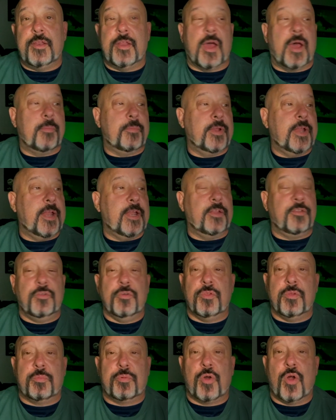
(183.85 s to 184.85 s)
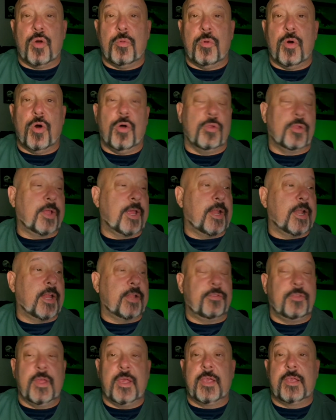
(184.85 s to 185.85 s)
nominated to the Pro Bowl, and I
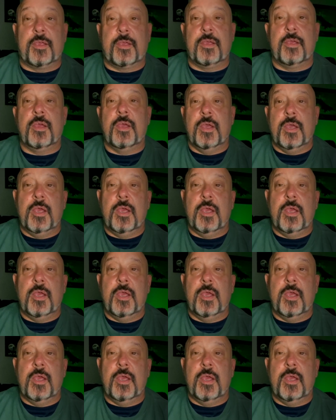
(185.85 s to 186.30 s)
think